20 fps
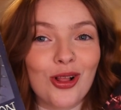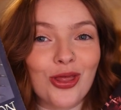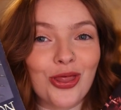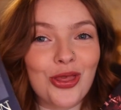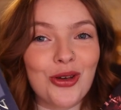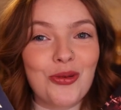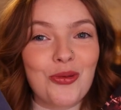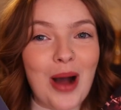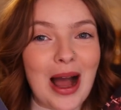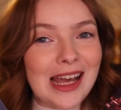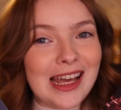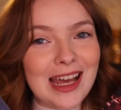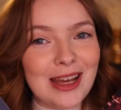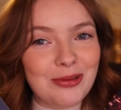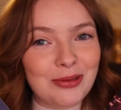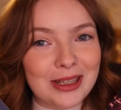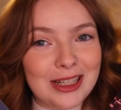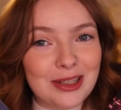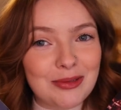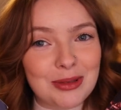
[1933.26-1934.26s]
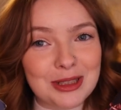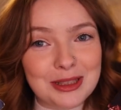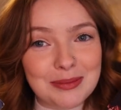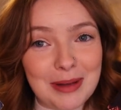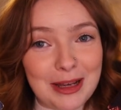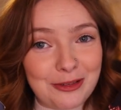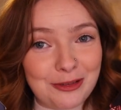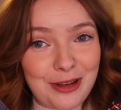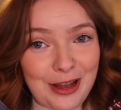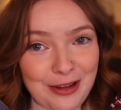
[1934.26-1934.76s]
the YA read was
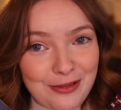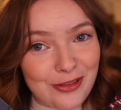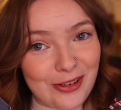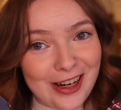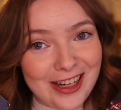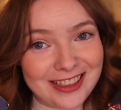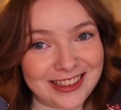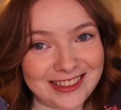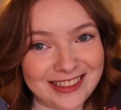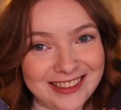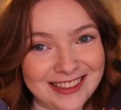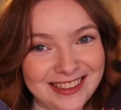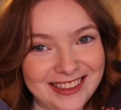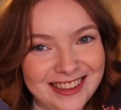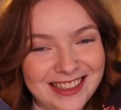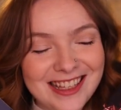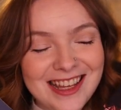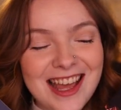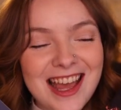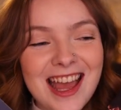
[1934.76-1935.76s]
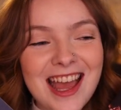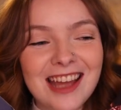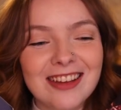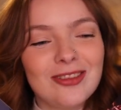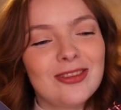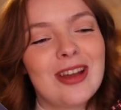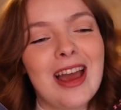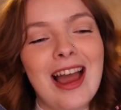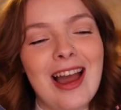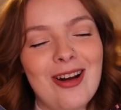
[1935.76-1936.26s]
my favorite.
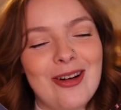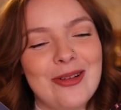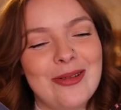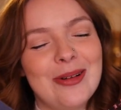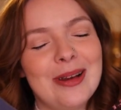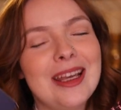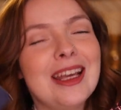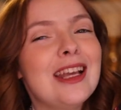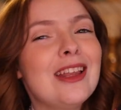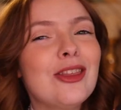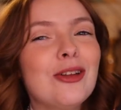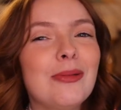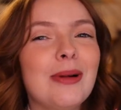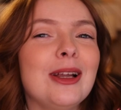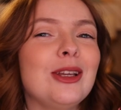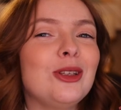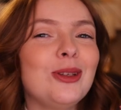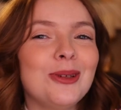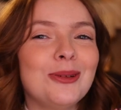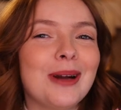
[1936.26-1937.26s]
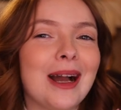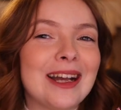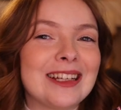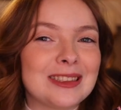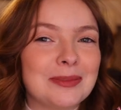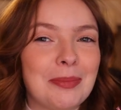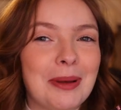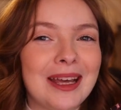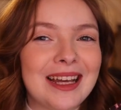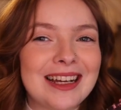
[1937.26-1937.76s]
Now, in the one you
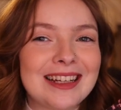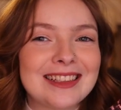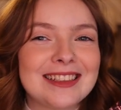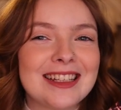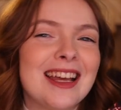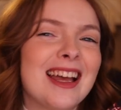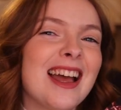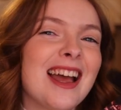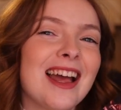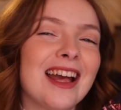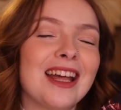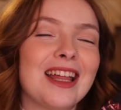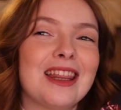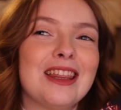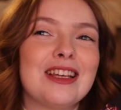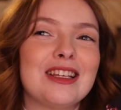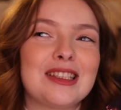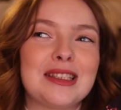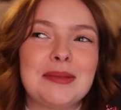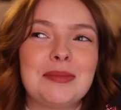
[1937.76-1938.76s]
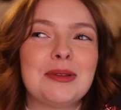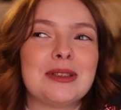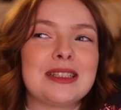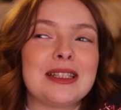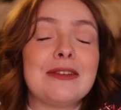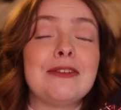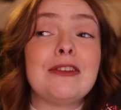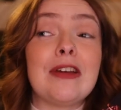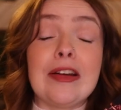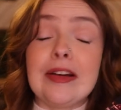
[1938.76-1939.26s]
guys picked, this
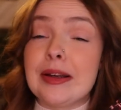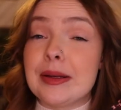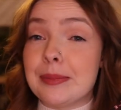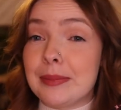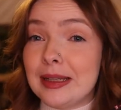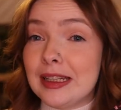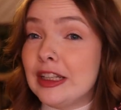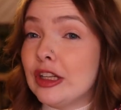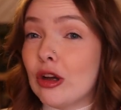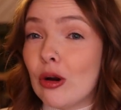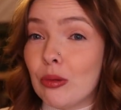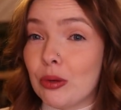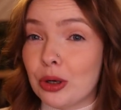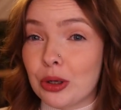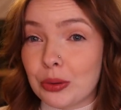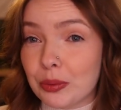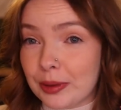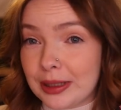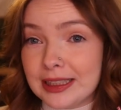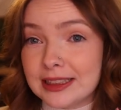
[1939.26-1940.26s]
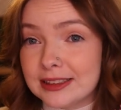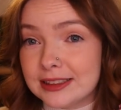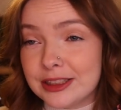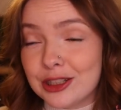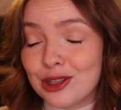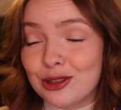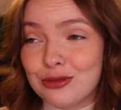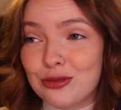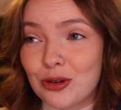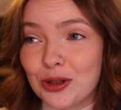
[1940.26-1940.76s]
was a very mediocre read
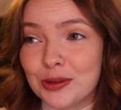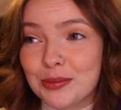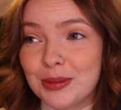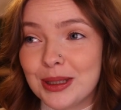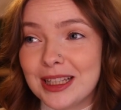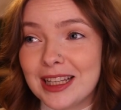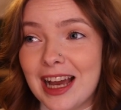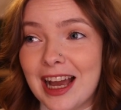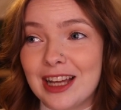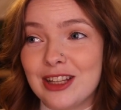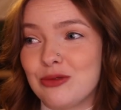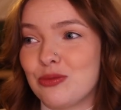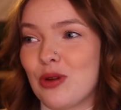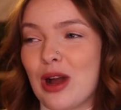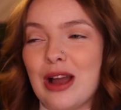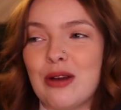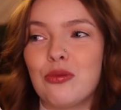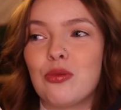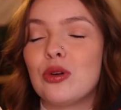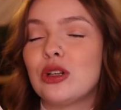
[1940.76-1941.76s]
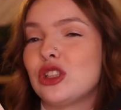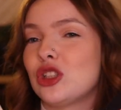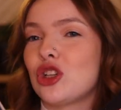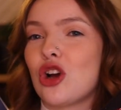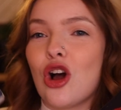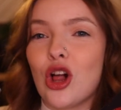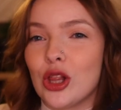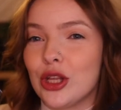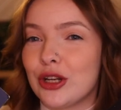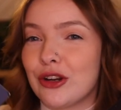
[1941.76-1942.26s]
still for me. I wouldn't
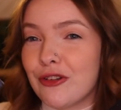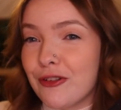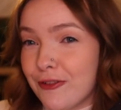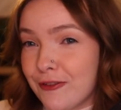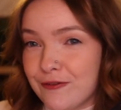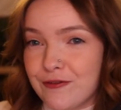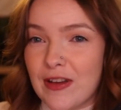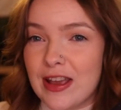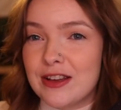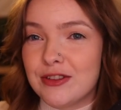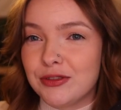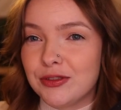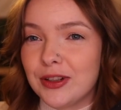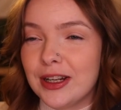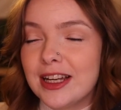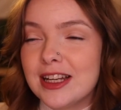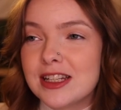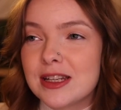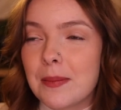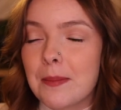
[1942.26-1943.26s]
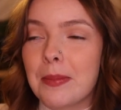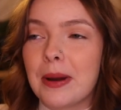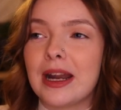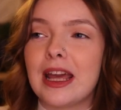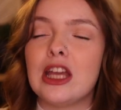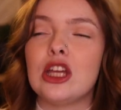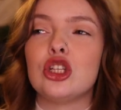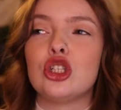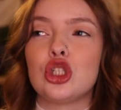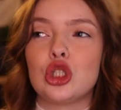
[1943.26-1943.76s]
call it a favorite, but
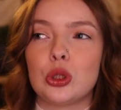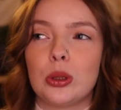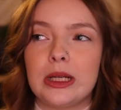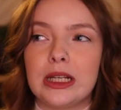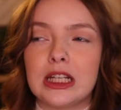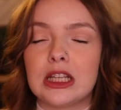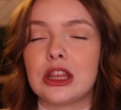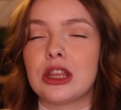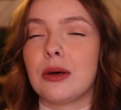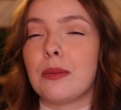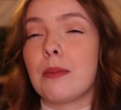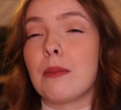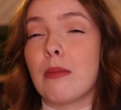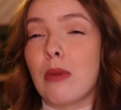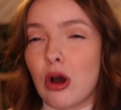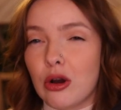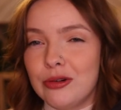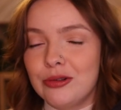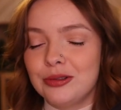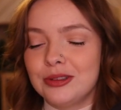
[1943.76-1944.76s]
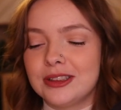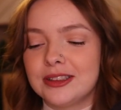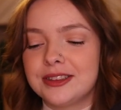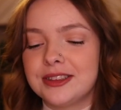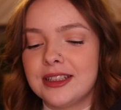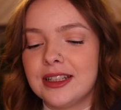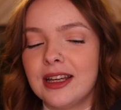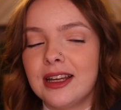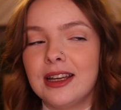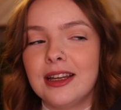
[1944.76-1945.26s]
I enjoyed it the
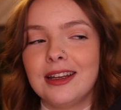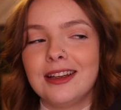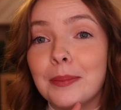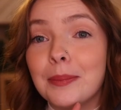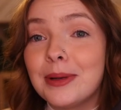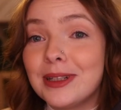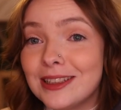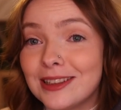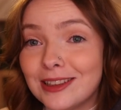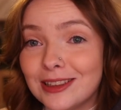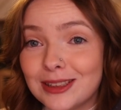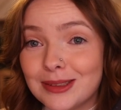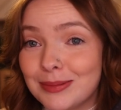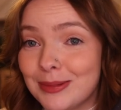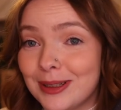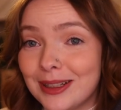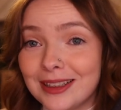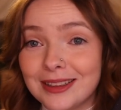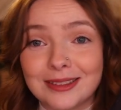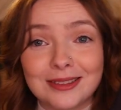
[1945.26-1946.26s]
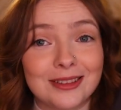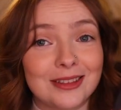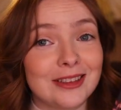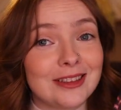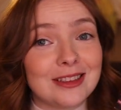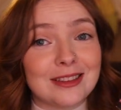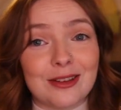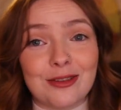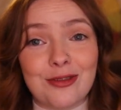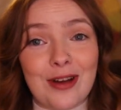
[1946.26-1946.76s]
most. But in this one,
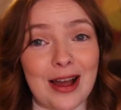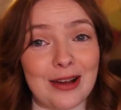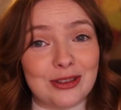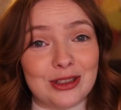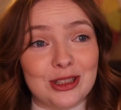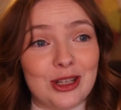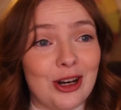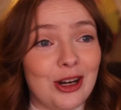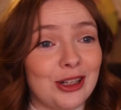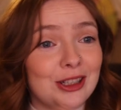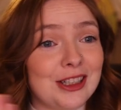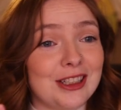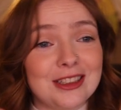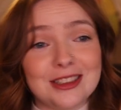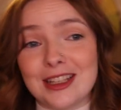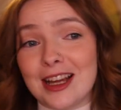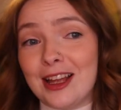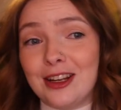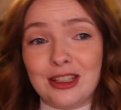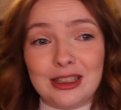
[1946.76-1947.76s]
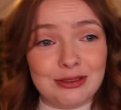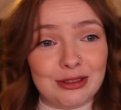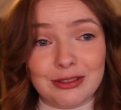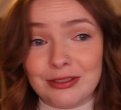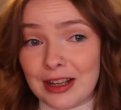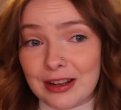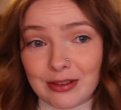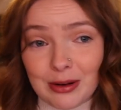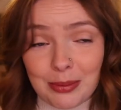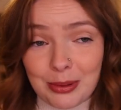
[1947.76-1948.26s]
this is a 5-star contender for
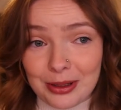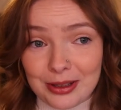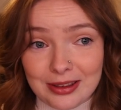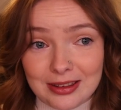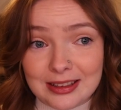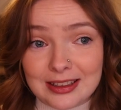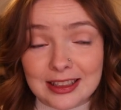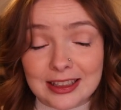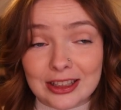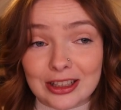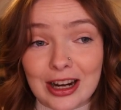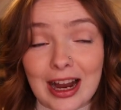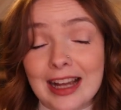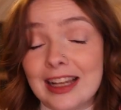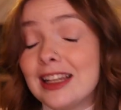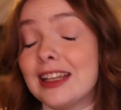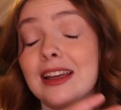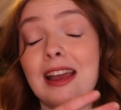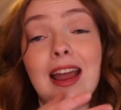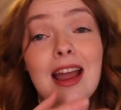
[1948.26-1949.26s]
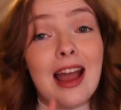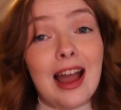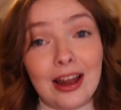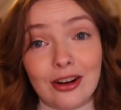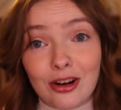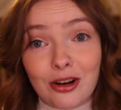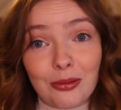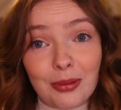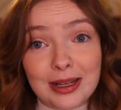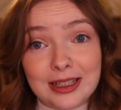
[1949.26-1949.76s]
favorite book of the year. I
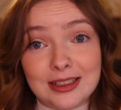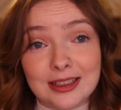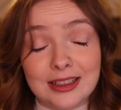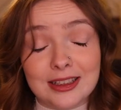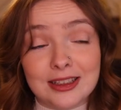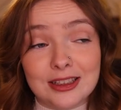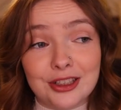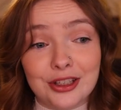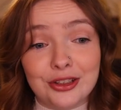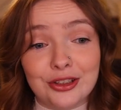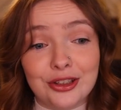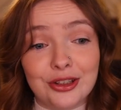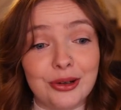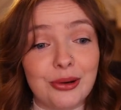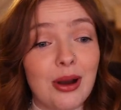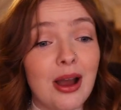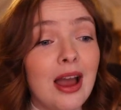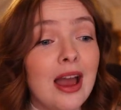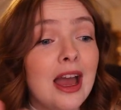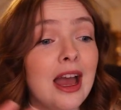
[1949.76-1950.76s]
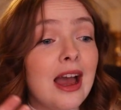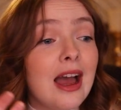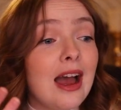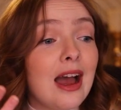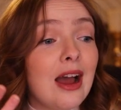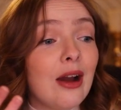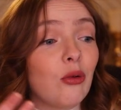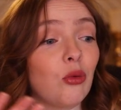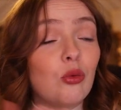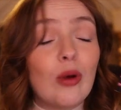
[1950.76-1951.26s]
cannot wait to continue.
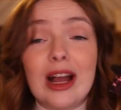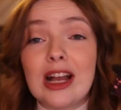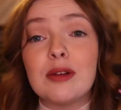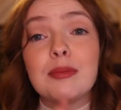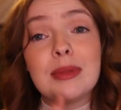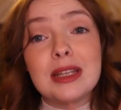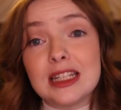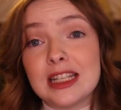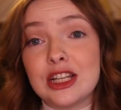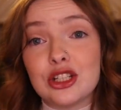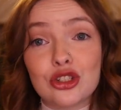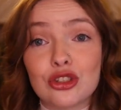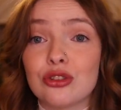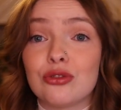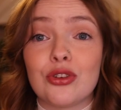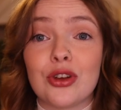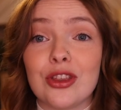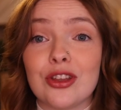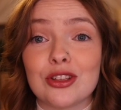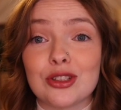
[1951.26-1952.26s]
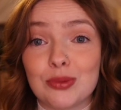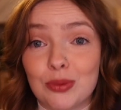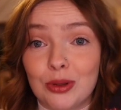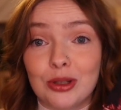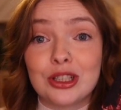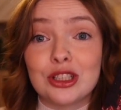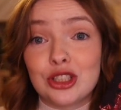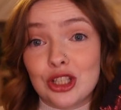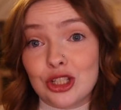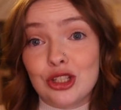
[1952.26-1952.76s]
Recommendations for this
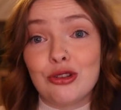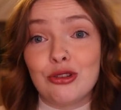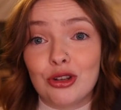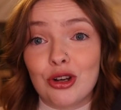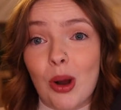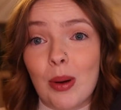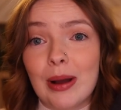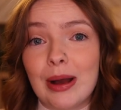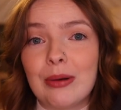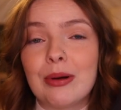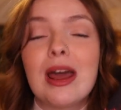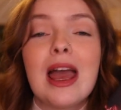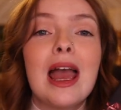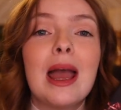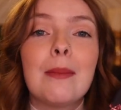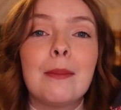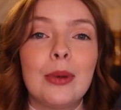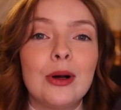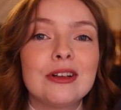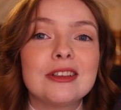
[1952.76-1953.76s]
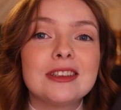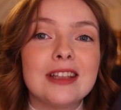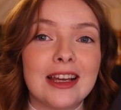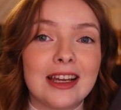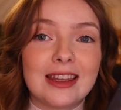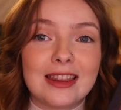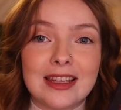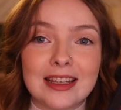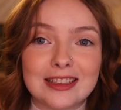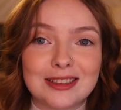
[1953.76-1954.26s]
will continue to go out. Books
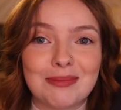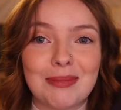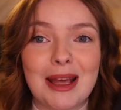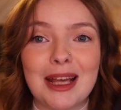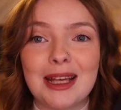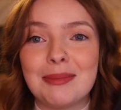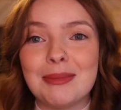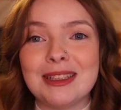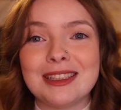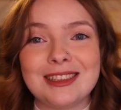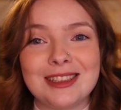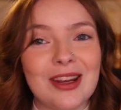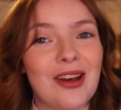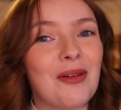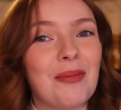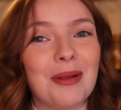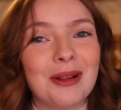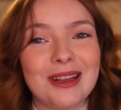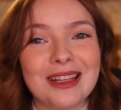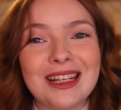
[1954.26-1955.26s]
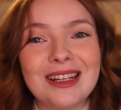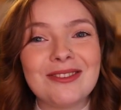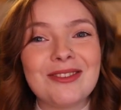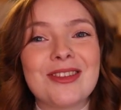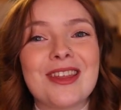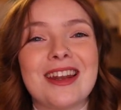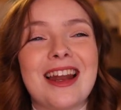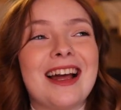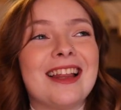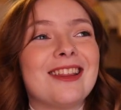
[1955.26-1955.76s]
like this make me still
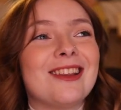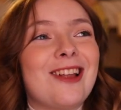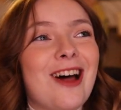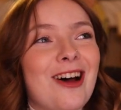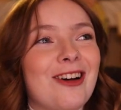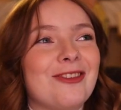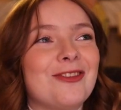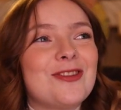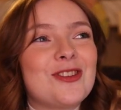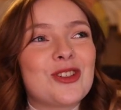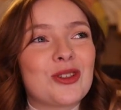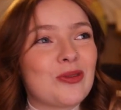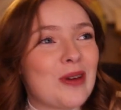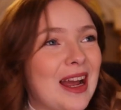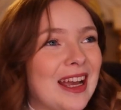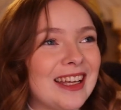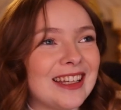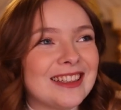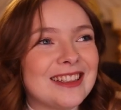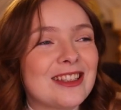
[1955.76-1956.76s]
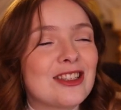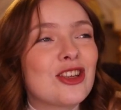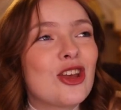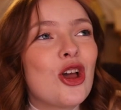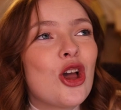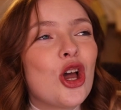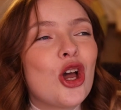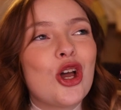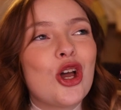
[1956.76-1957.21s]
believe that I love dragons